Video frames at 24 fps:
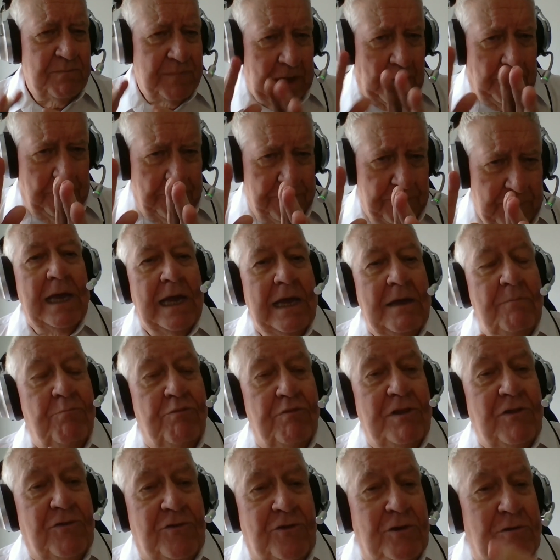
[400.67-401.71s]
Now, in
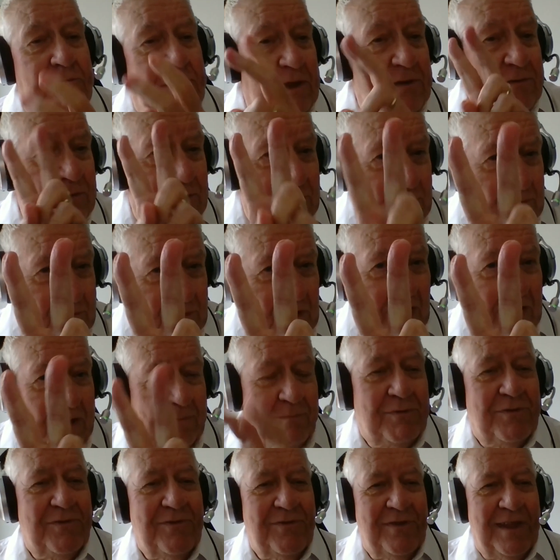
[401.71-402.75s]
PRINCE2, there's 2
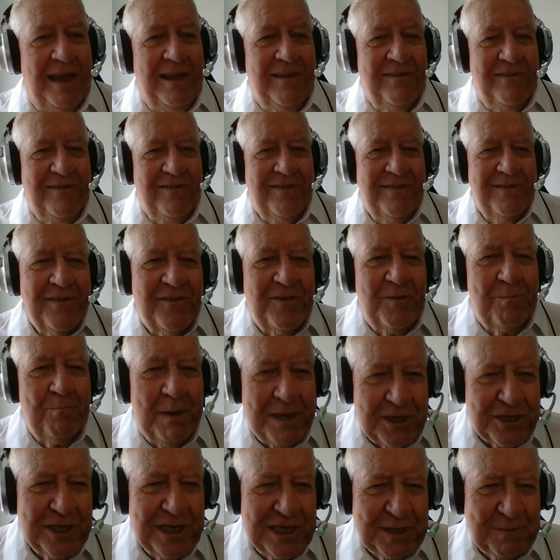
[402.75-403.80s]
types. There's
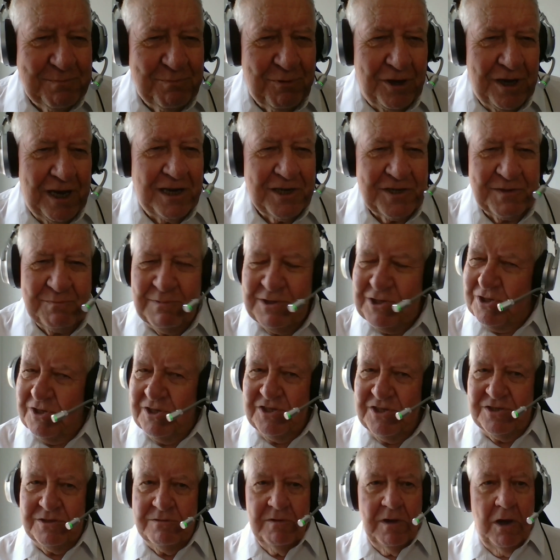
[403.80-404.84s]
specialist products, which
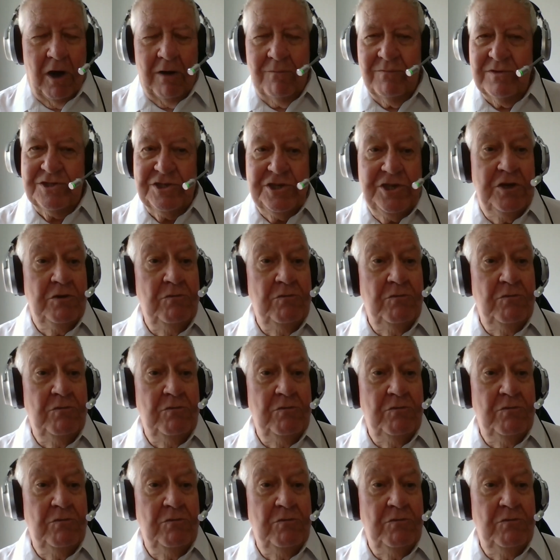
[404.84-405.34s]
is obviously